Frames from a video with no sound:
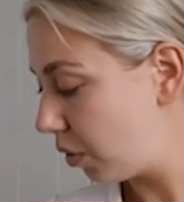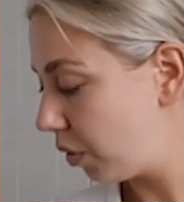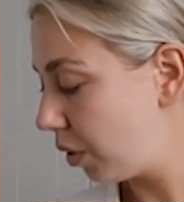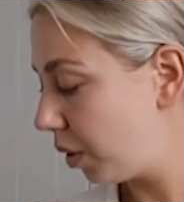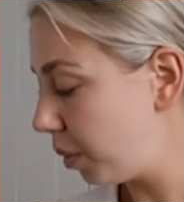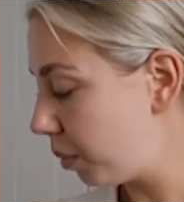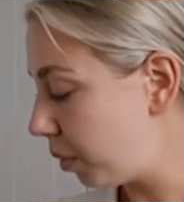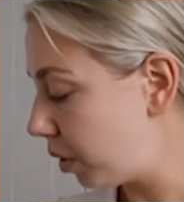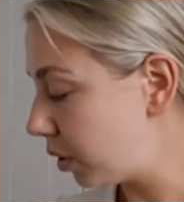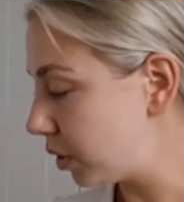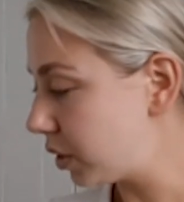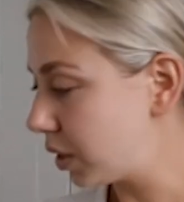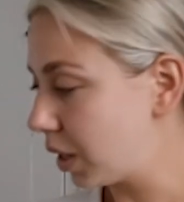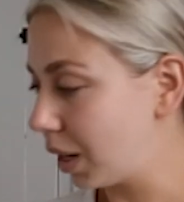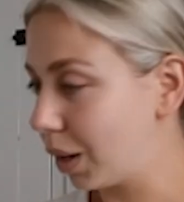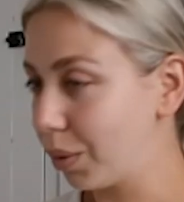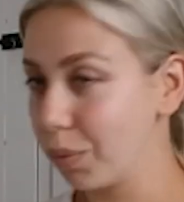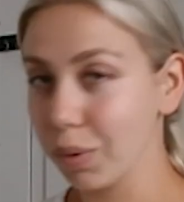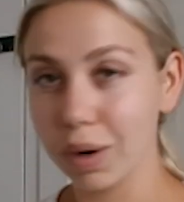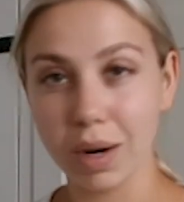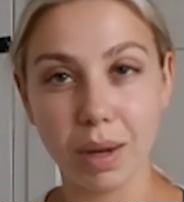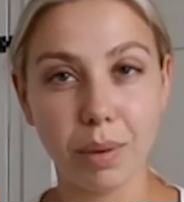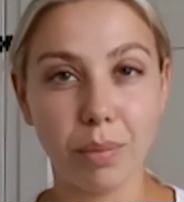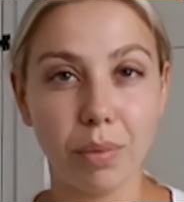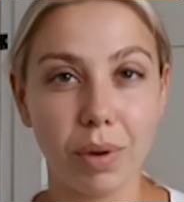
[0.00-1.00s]
Where I'm also
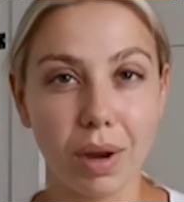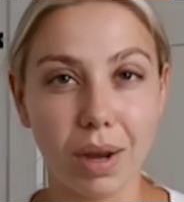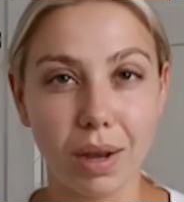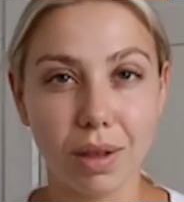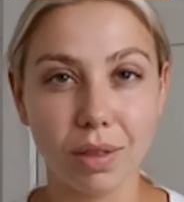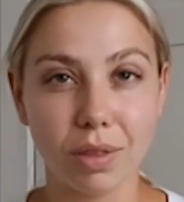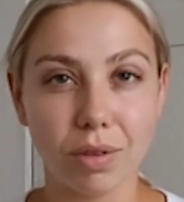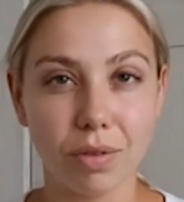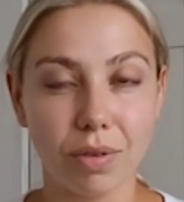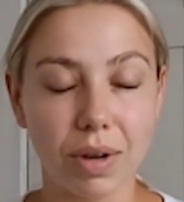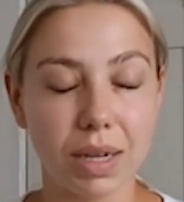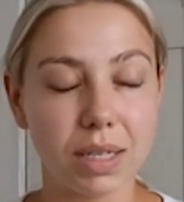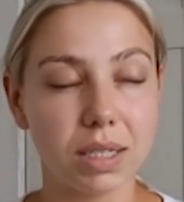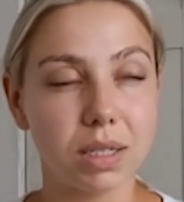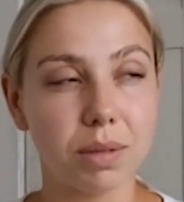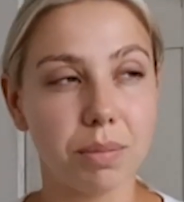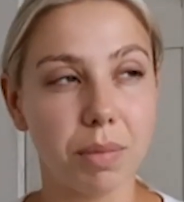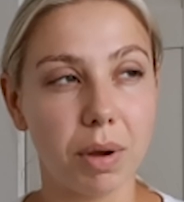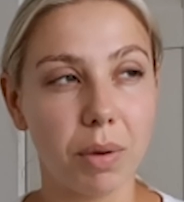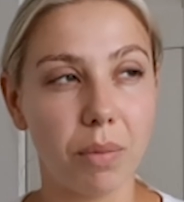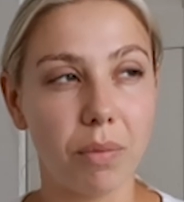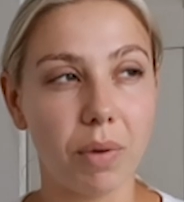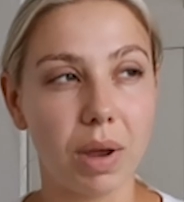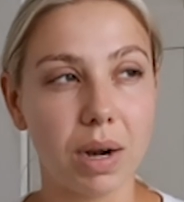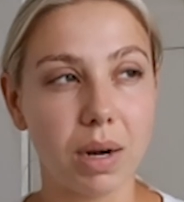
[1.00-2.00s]
like, will I bring the rest of
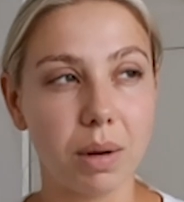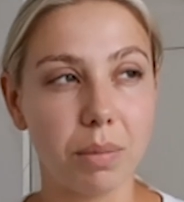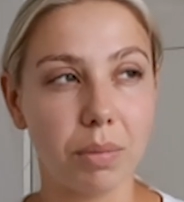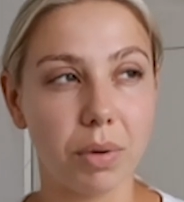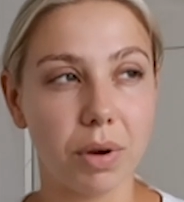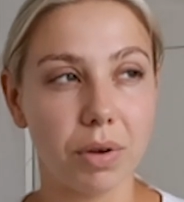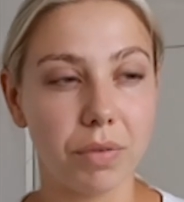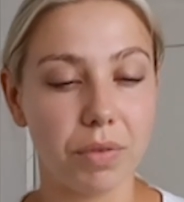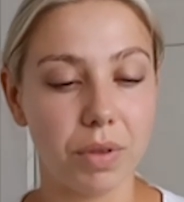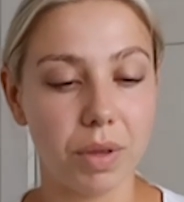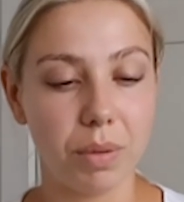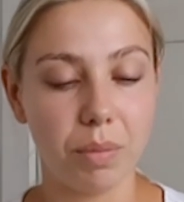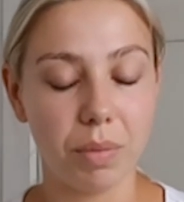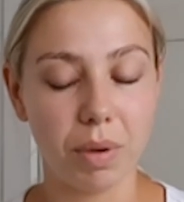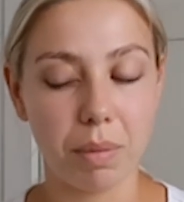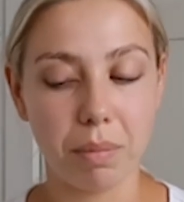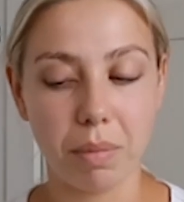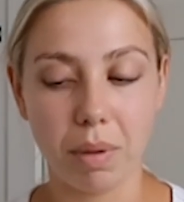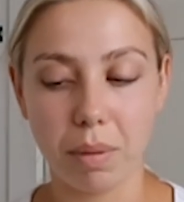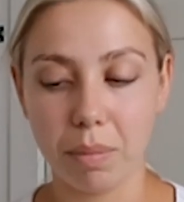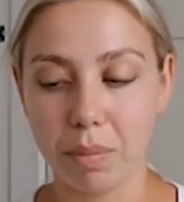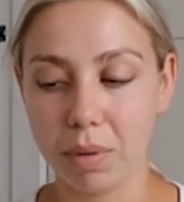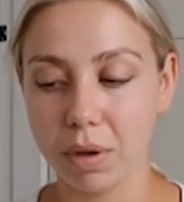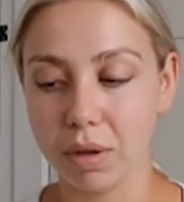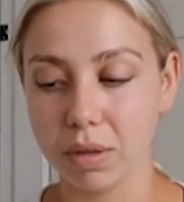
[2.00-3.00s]
my wedding perfume with
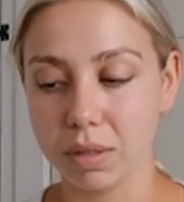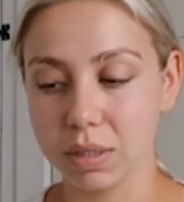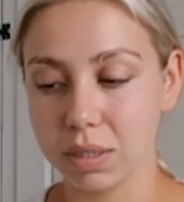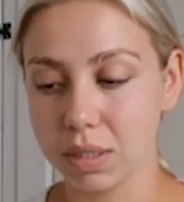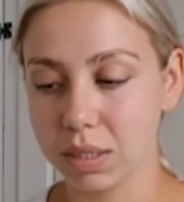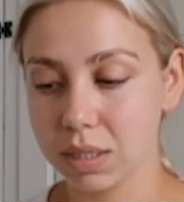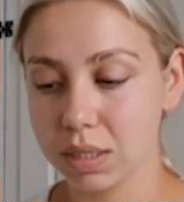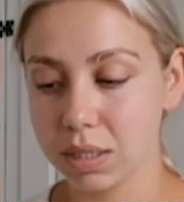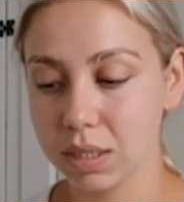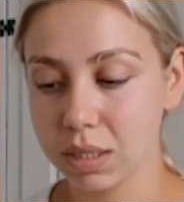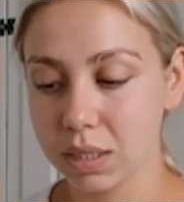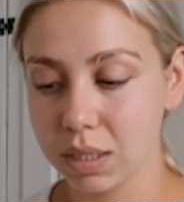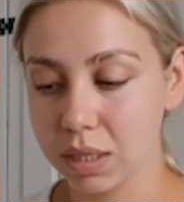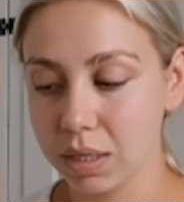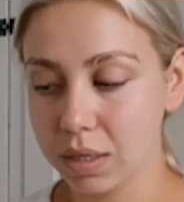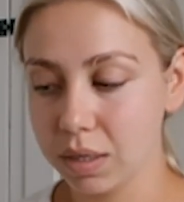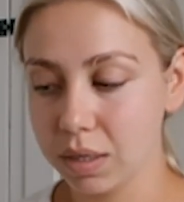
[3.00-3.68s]
me? Because